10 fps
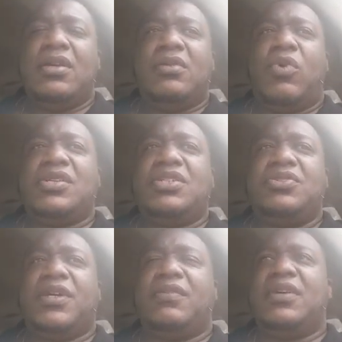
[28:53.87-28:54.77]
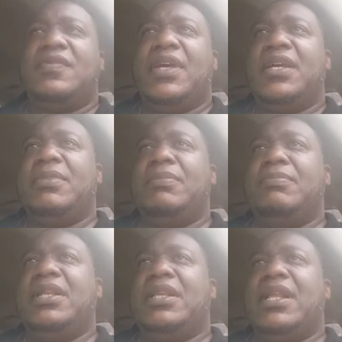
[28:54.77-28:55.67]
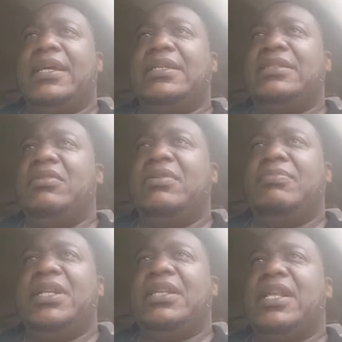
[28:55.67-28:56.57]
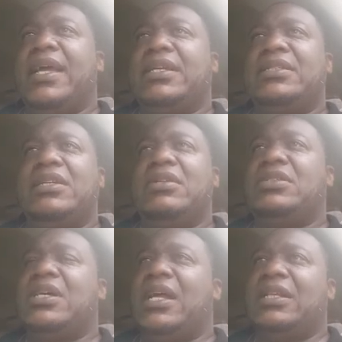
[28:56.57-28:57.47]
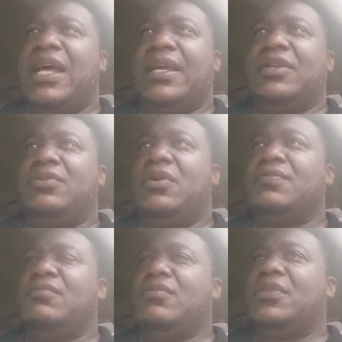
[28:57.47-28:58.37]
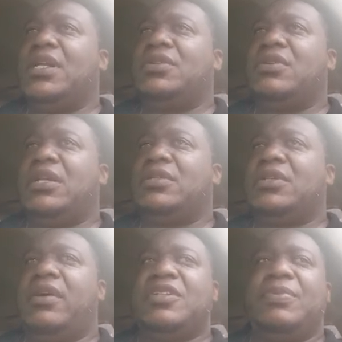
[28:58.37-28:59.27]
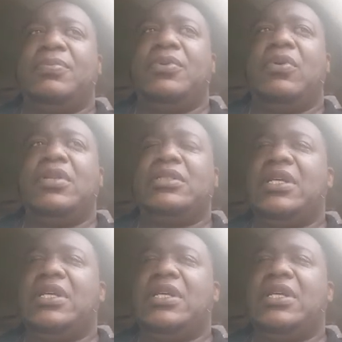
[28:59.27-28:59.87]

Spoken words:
Watch the trickery of the enemy. Be the light. Continue to be the light. Continue to shine a light, you know? And I try to encourage people all the